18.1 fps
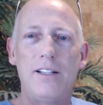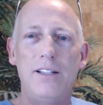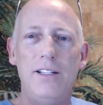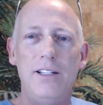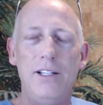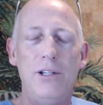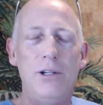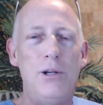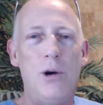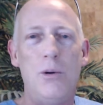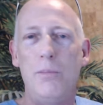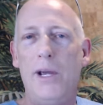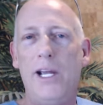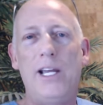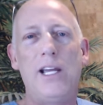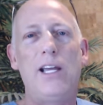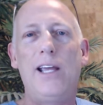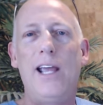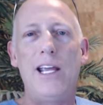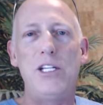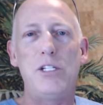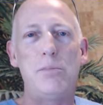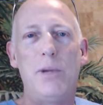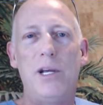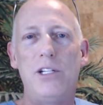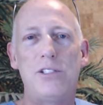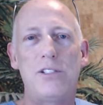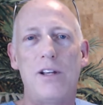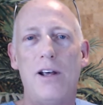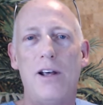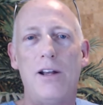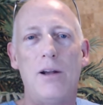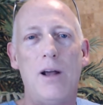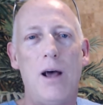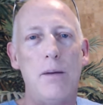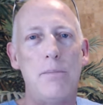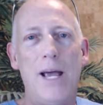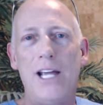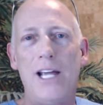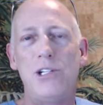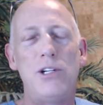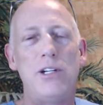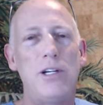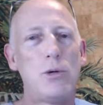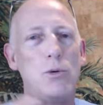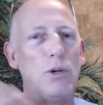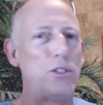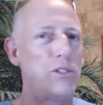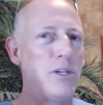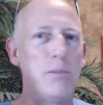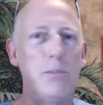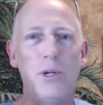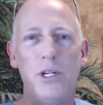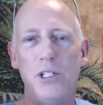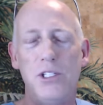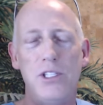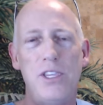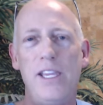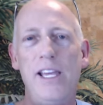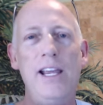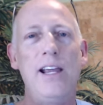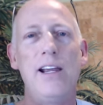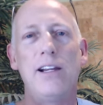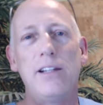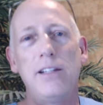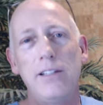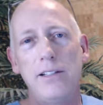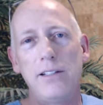you don't make a case based on imagining what somebody's thinking.